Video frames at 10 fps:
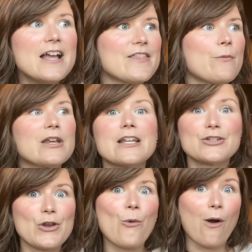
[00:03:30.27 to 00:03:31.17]
then we
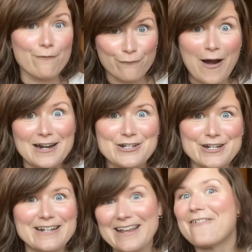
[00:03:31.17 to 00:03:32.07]
need to know what
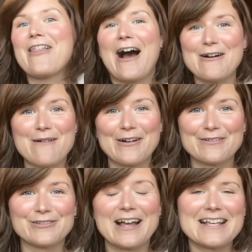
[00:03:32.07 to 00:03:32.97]
fraction of that amount
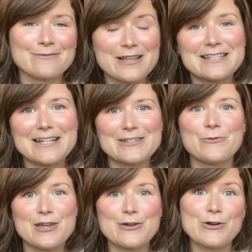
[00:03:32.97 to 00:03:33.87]
of light is missing
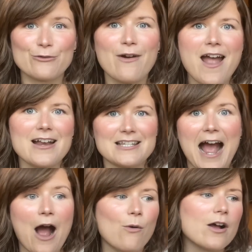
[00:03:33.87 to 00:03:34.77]
so we can correct
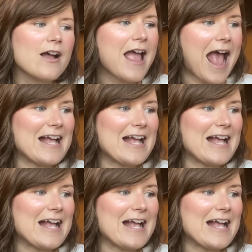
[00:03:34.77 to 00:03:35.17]
our